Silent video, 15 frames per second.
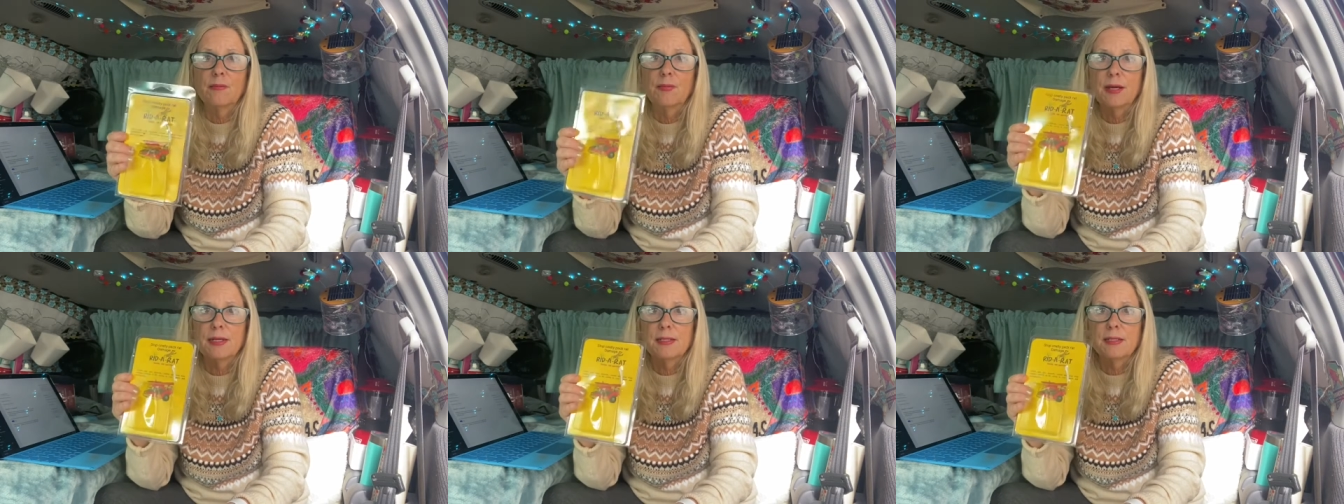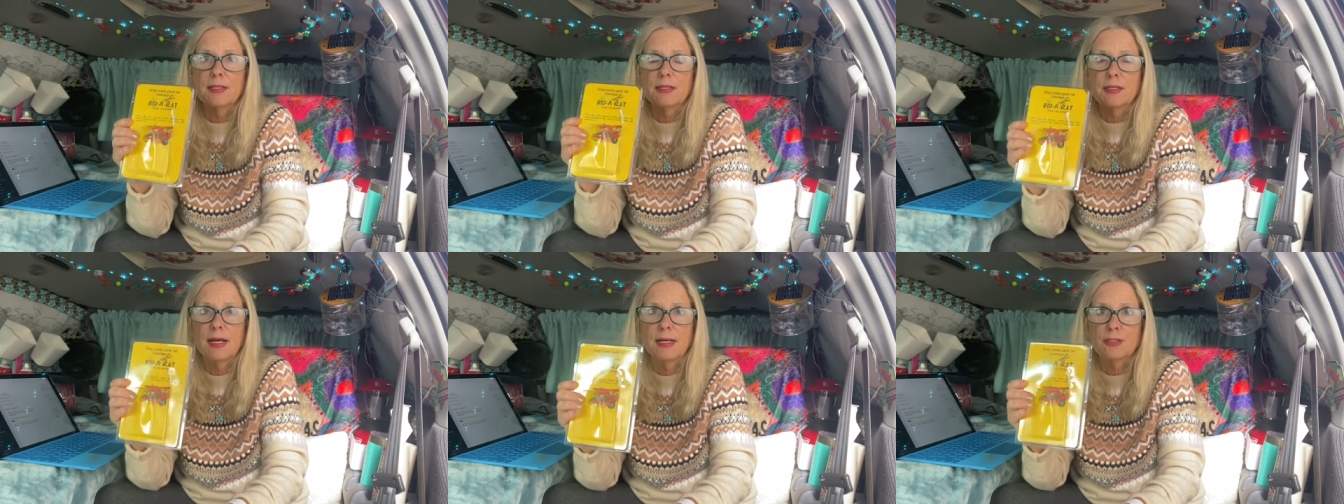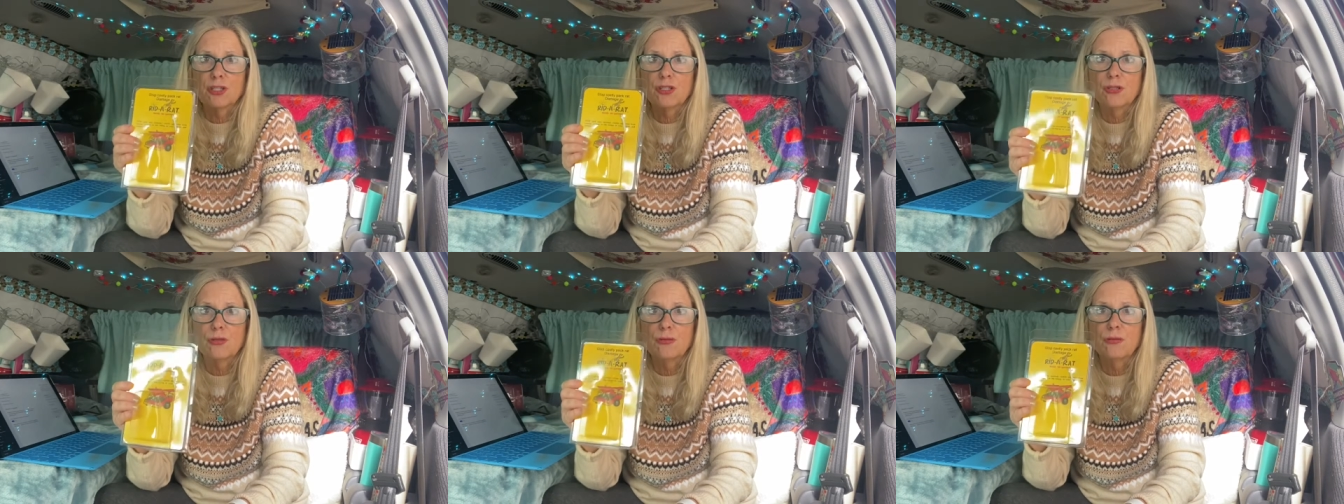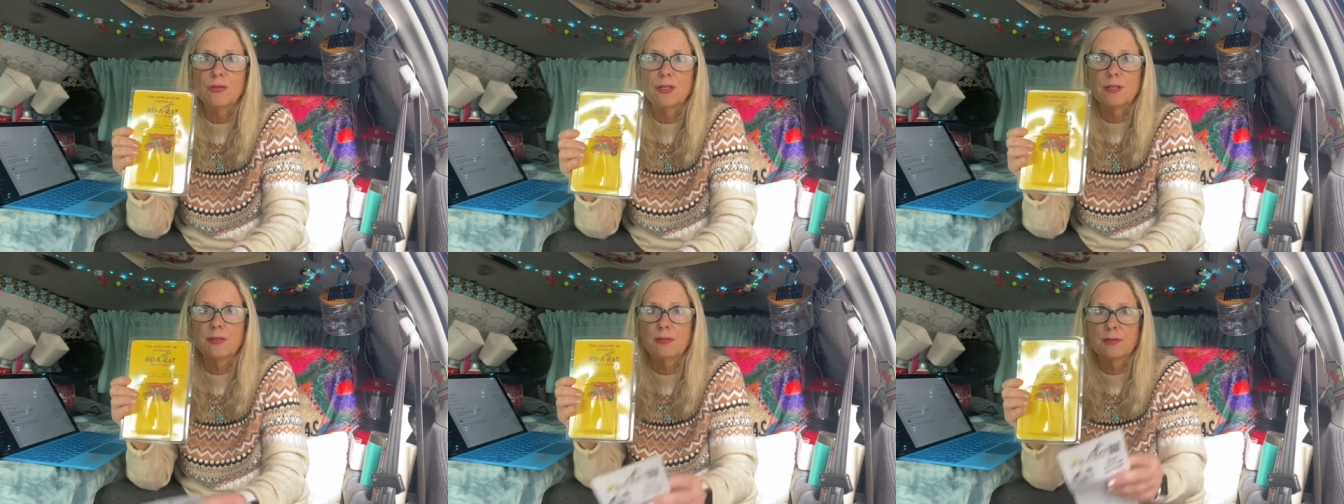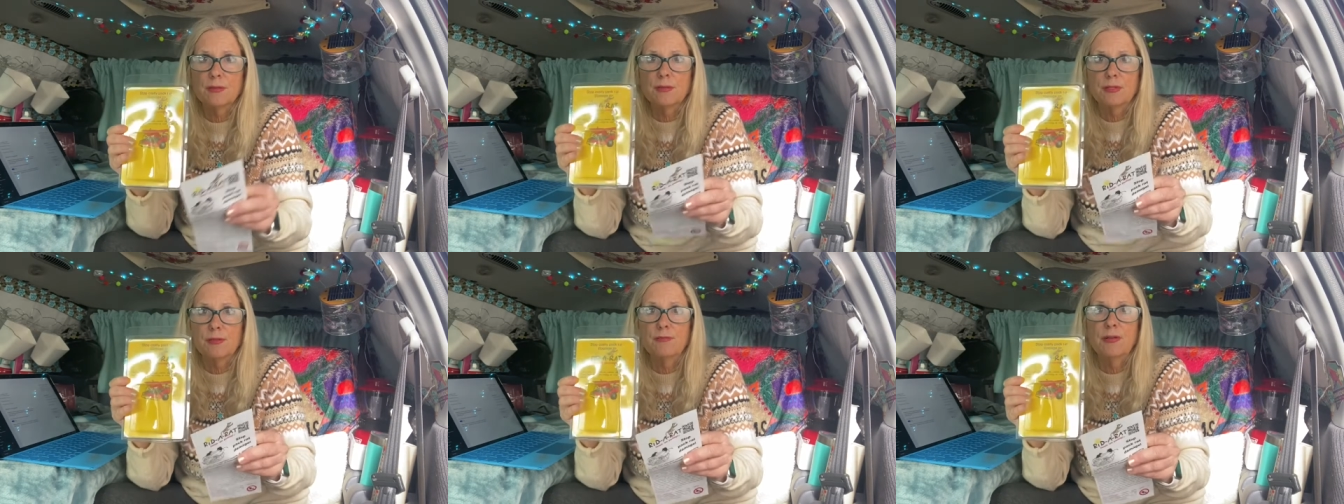that is attached to the
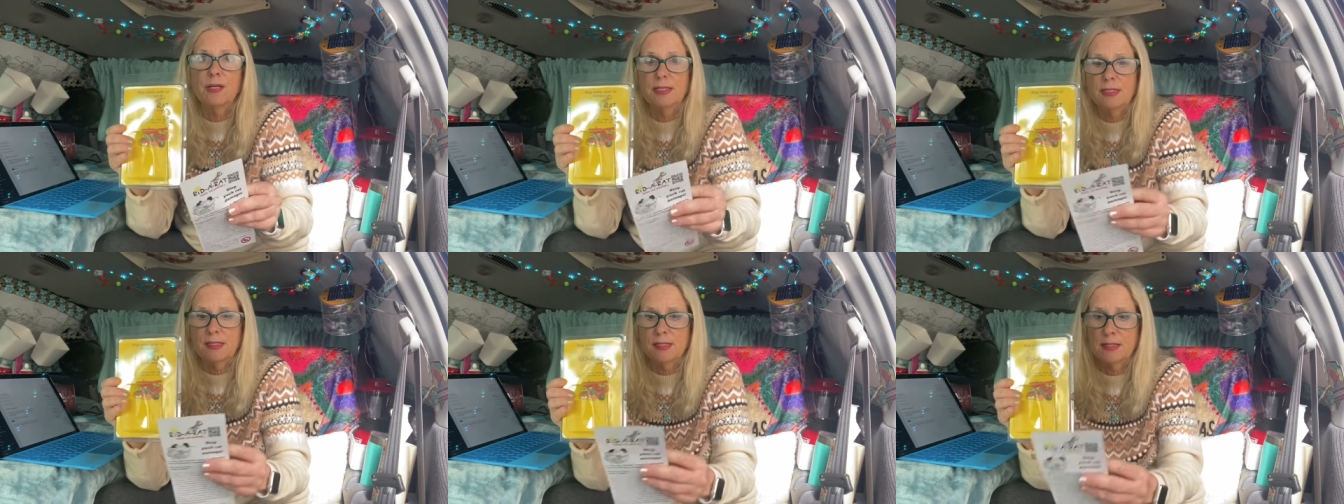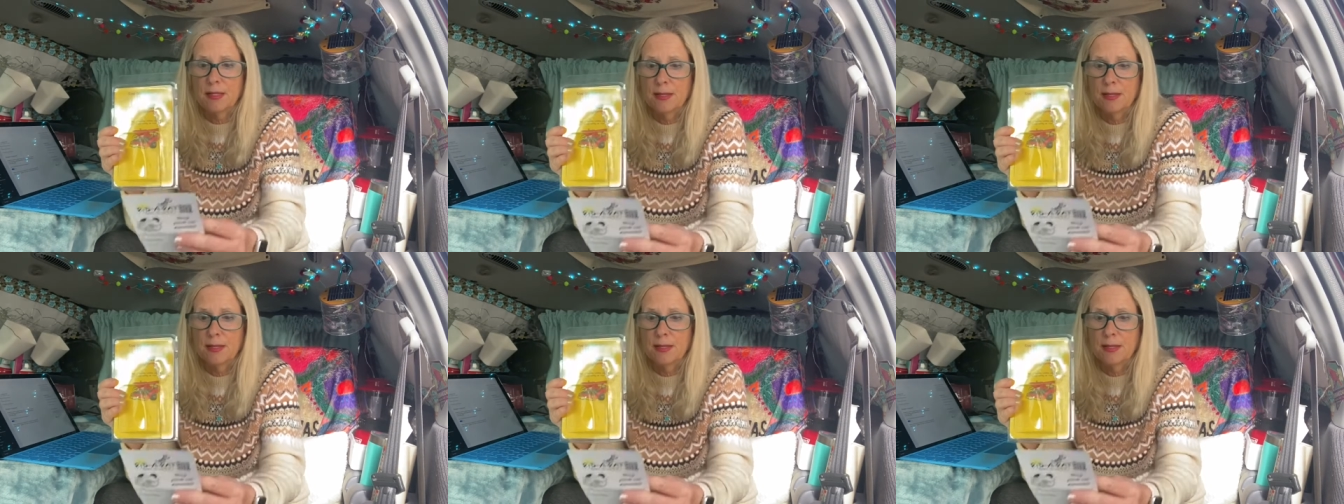device.